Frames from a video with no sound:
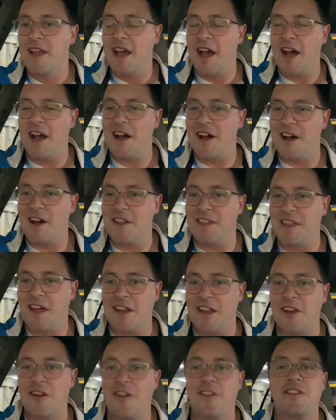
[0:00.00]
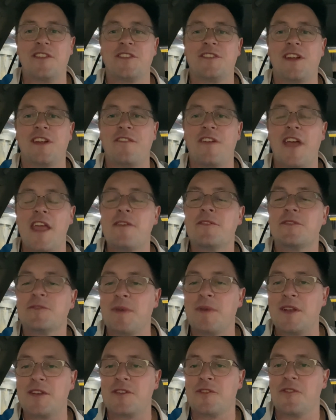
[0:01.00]
that, the stuff he's
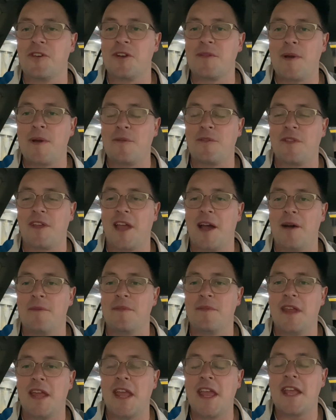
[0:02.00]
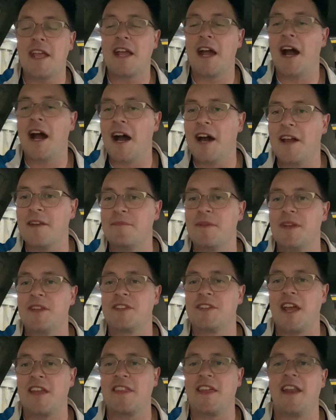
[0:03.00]
been talking about with the company, he can't be
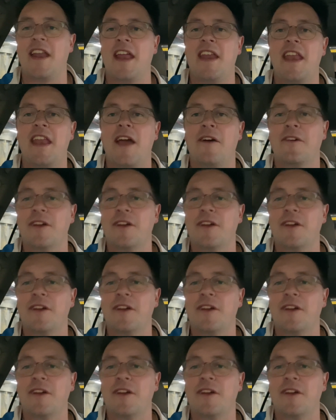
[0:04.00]
saying that now.